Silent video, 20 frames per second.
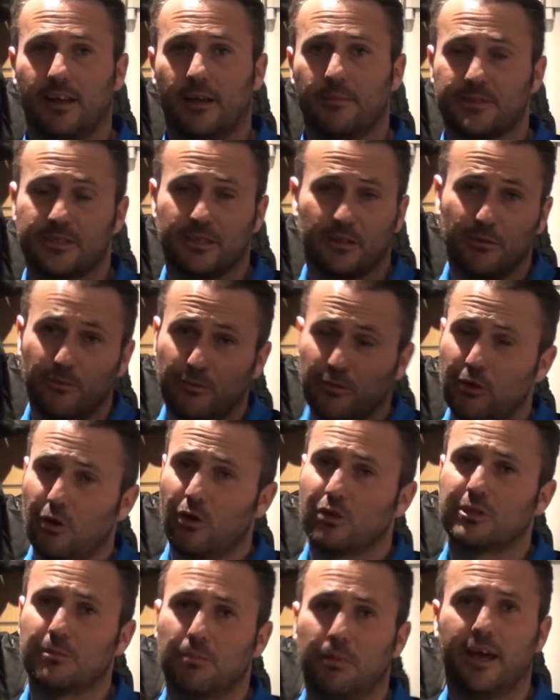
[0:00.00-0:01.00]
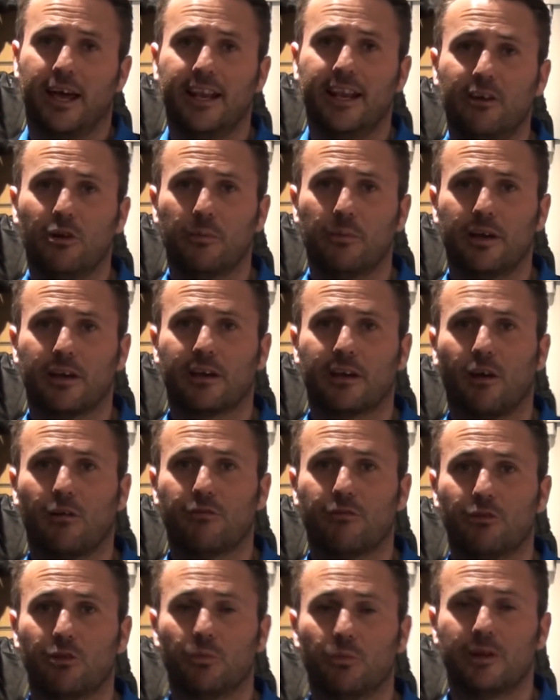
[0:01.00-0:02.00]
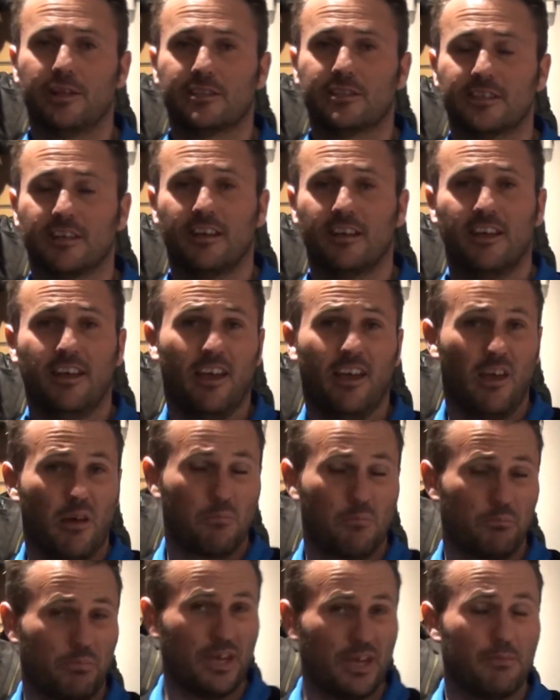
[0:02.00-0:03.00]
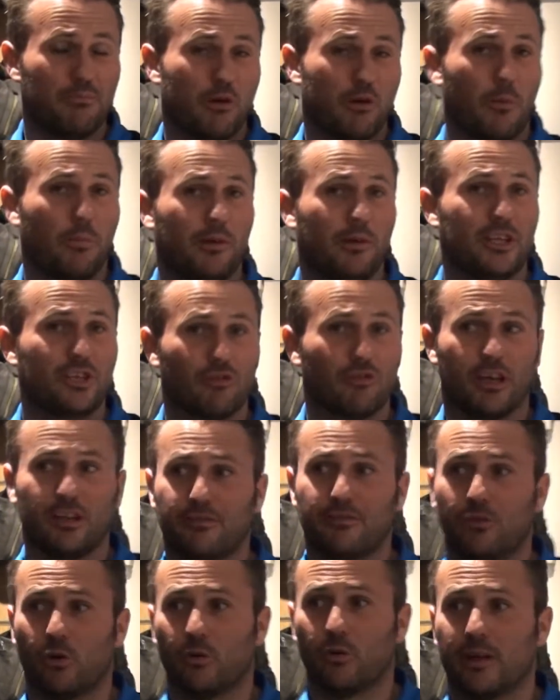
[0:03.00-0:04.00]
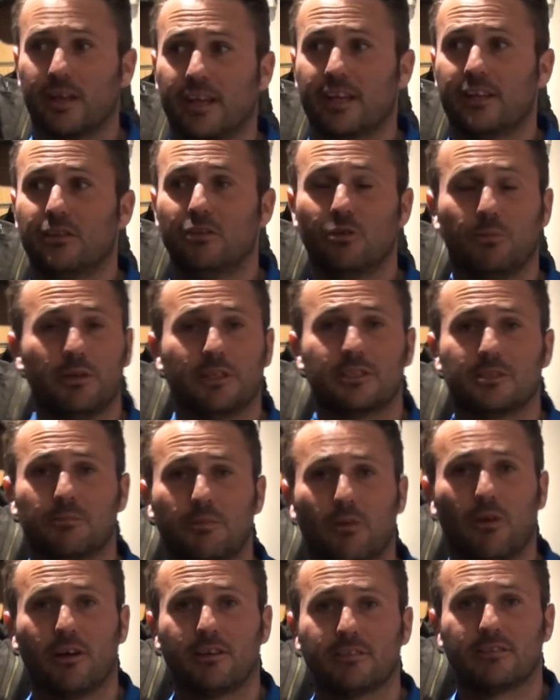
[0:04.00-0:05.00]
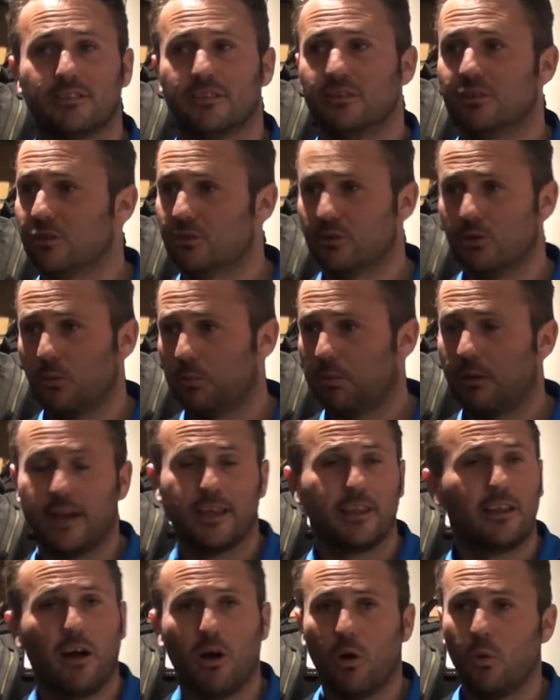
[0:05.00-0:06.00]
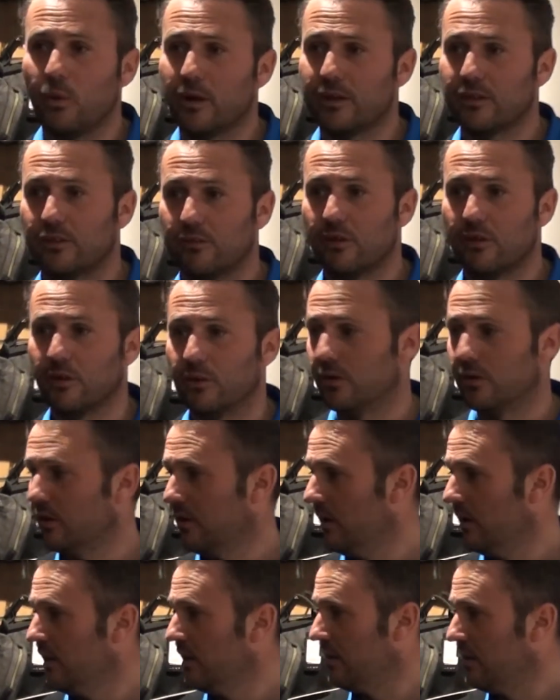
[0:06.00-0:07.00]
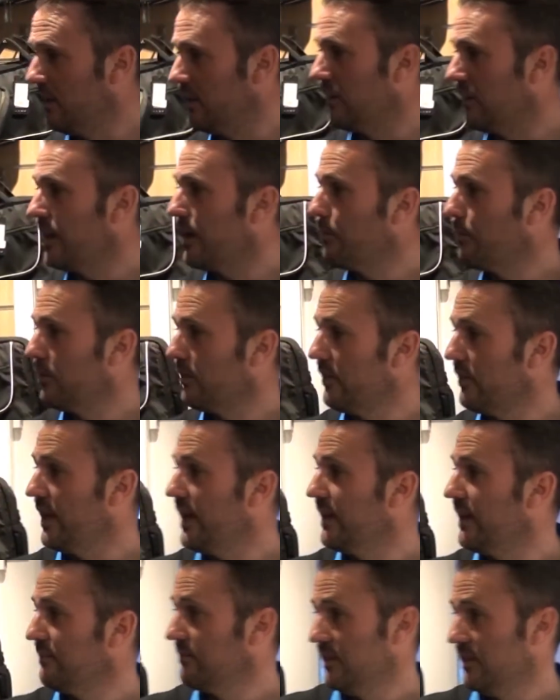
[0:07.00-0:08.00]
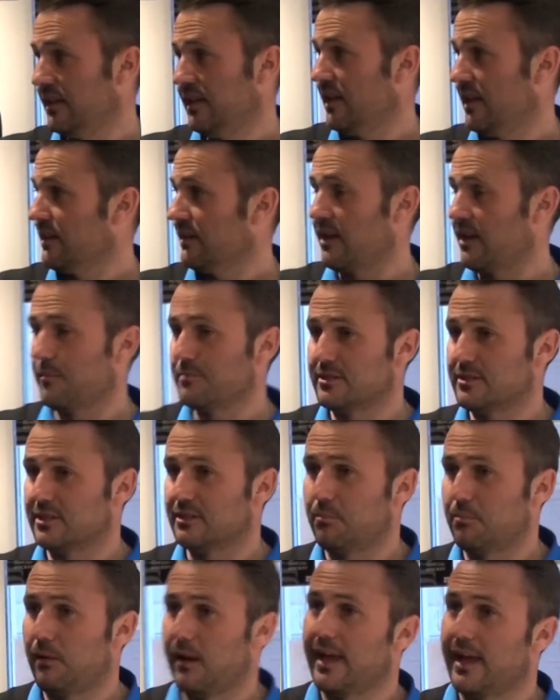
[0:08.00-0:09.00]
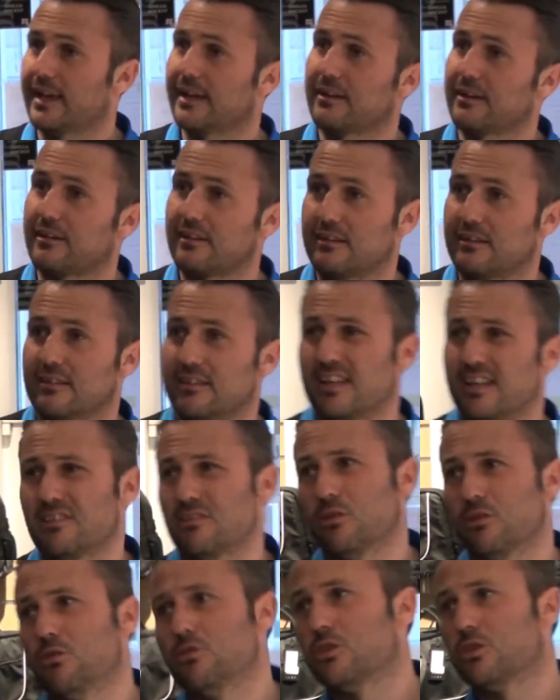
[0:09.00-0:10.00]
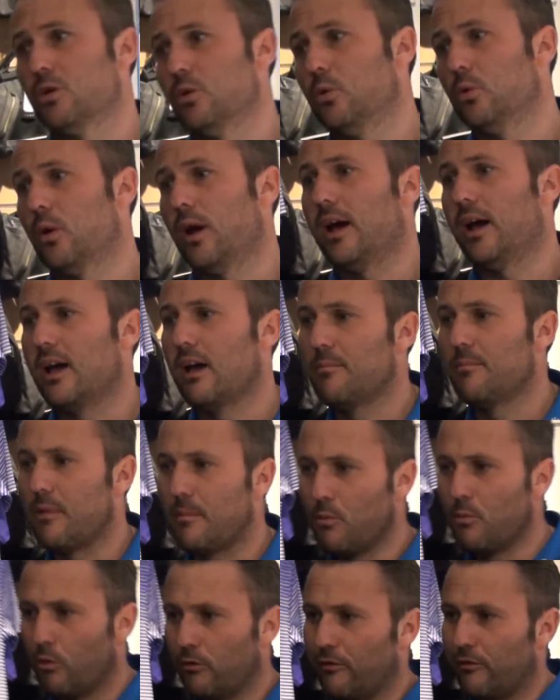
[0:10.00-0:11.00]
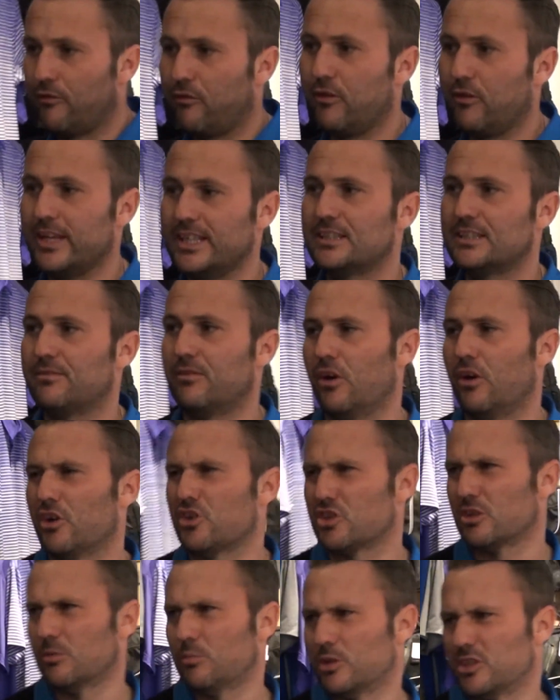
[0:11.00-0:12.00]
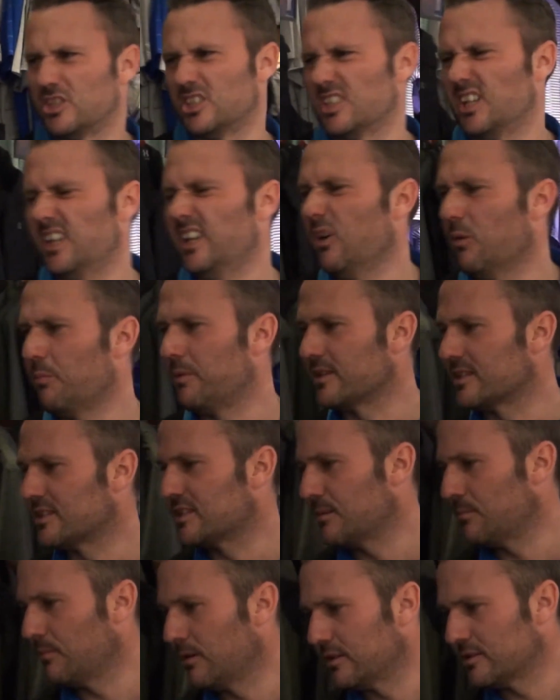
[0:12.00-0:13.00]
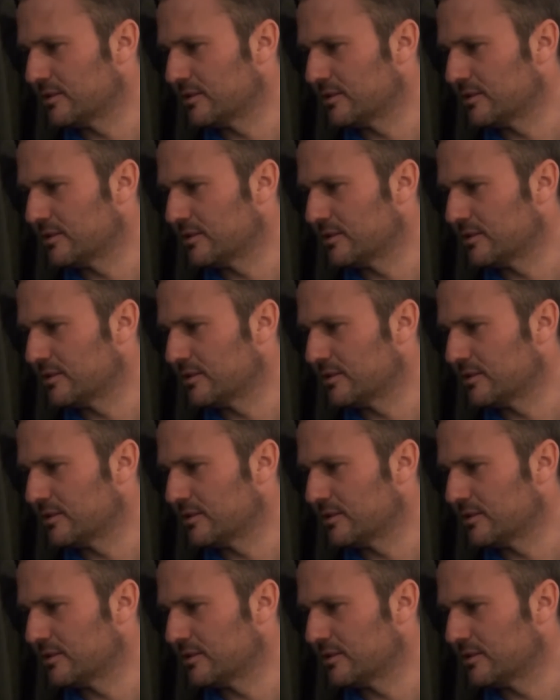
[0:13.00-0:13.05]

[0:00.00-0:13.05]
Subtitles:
So you've got to play a little bit of golf through the winter. Be properly dressed for it, and you'll be surprised that you'll play the whole way through. That one there comes in the black. They do a more of a fleece version, which is a little bit similar